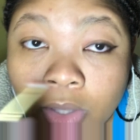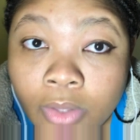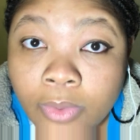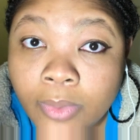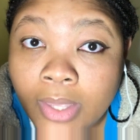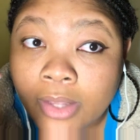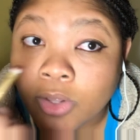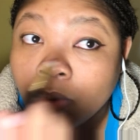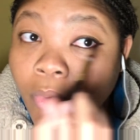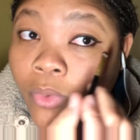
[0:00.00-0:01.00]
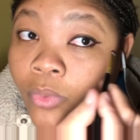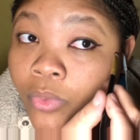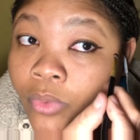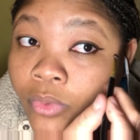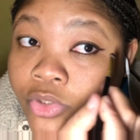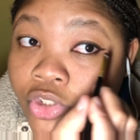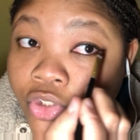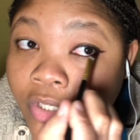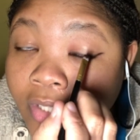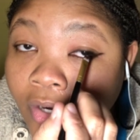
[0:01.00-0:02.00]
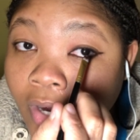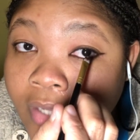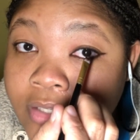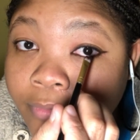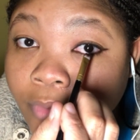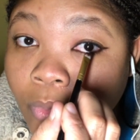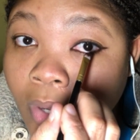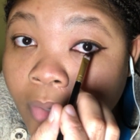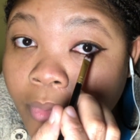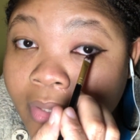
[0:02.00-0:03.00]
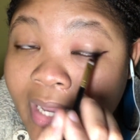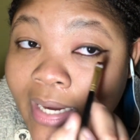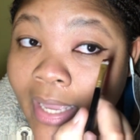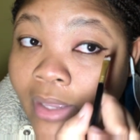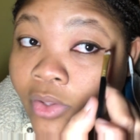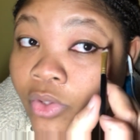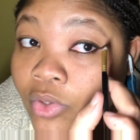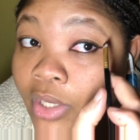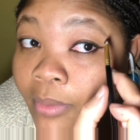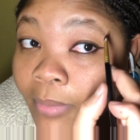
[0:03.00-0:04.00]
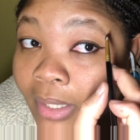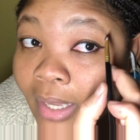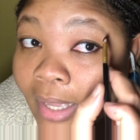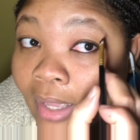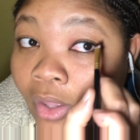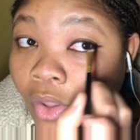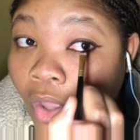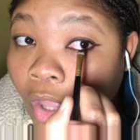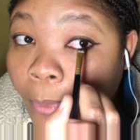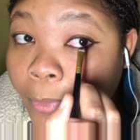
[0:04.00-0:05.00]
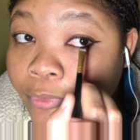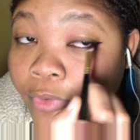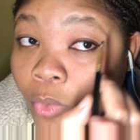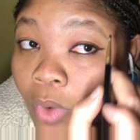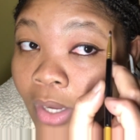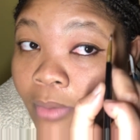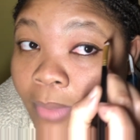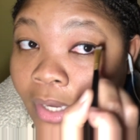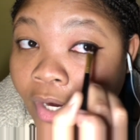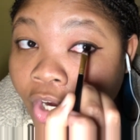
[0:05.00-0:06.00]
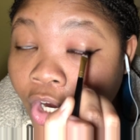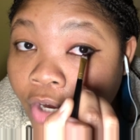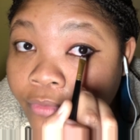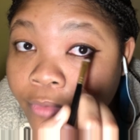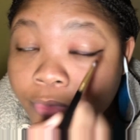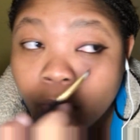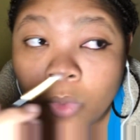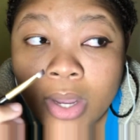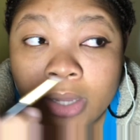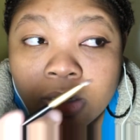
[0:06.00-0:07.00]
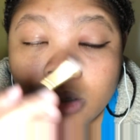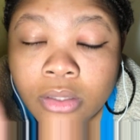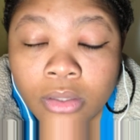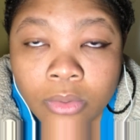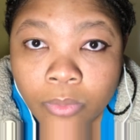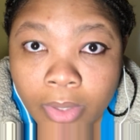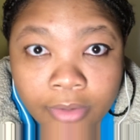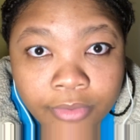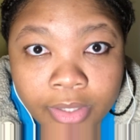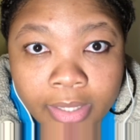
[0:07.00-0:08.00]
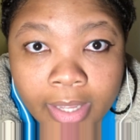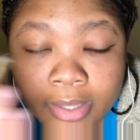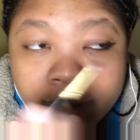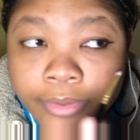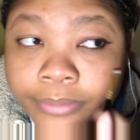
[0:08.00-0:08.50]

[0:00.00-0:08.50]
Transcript: You can go straight across if you want with that angle. You can make an angle up if you want, make a curve if you want, whatever you like.